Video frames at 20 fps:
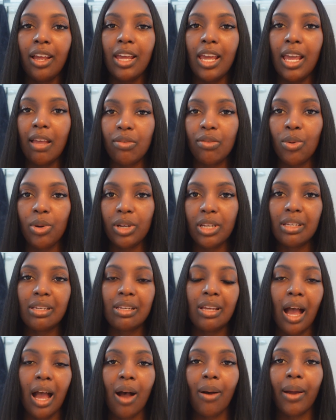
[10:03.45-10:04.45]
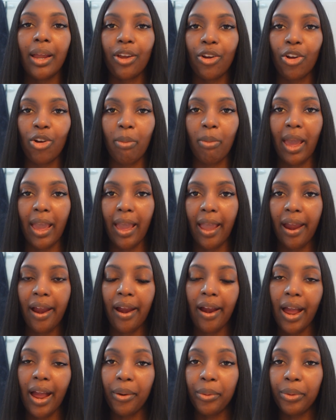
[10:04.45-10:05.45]
If you want to see how I curl my
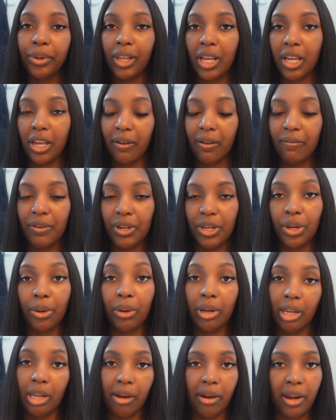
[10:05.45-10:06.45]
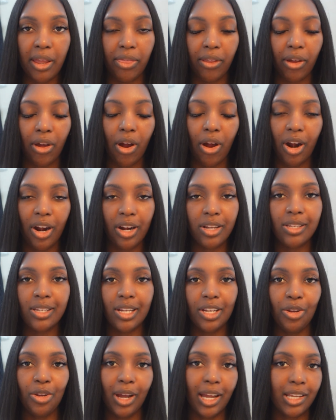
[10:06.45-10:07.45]
hair, I will link a video here in the cards
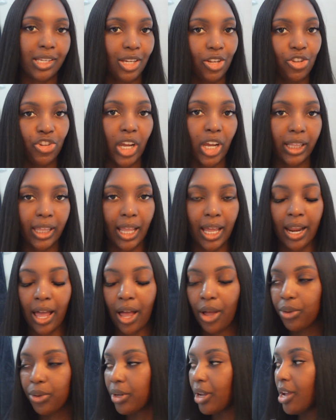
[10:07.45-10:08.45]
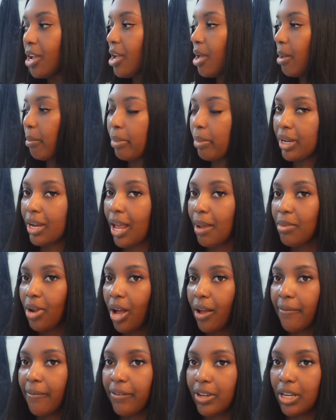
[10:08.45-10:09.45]
and you guys can check that out. But I'm
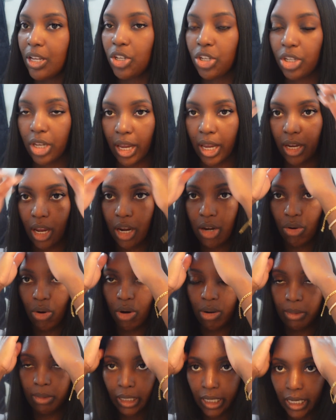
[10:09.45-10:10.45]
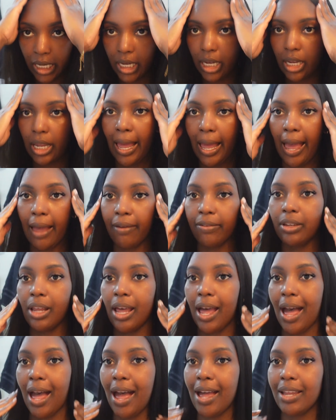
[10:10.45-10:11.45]
not finished yet. I normally have to
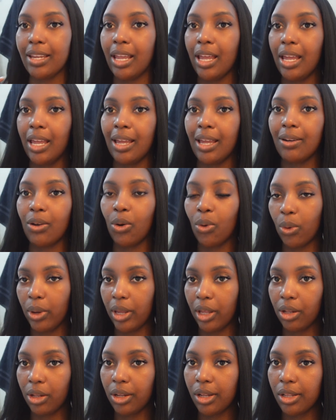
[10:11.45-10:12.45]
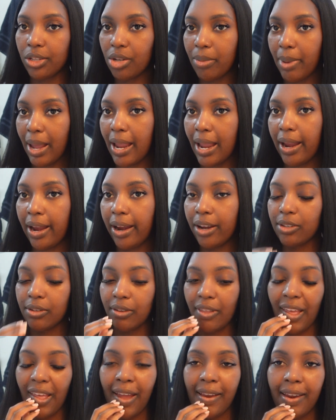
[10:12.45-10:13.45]
add an oil to my hair
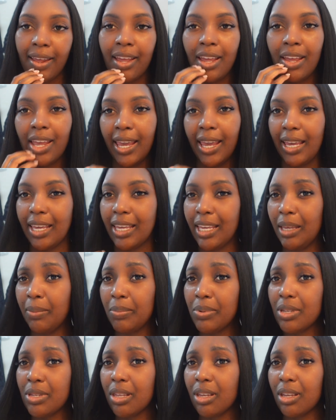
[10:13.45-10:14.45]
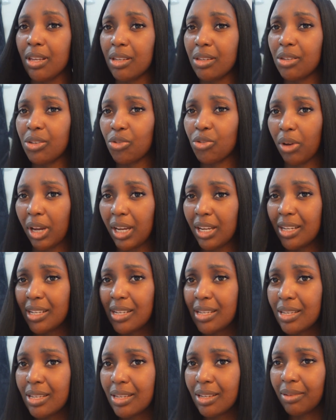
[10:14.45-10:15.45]
so that it keeps the
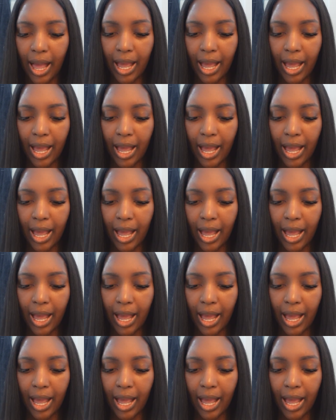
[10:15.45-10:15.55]
straightness.